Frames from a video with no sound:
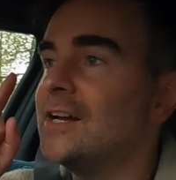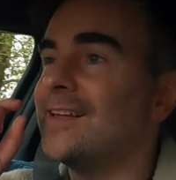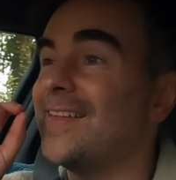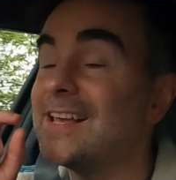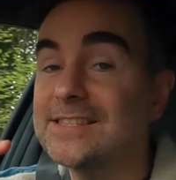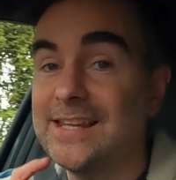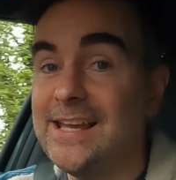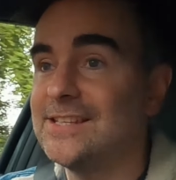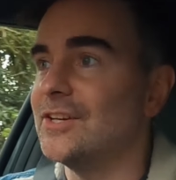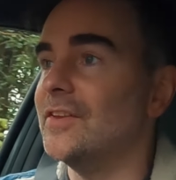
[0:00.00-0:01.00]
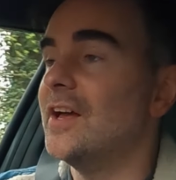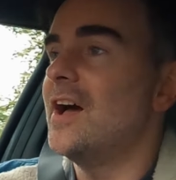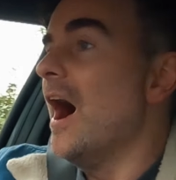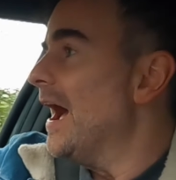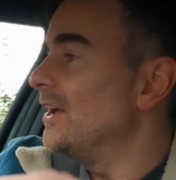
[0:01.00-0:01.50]
Now that's decent.
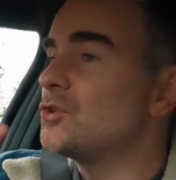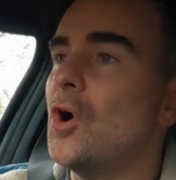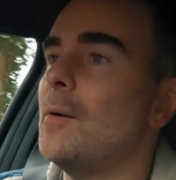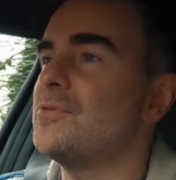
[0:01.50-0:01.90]
It's not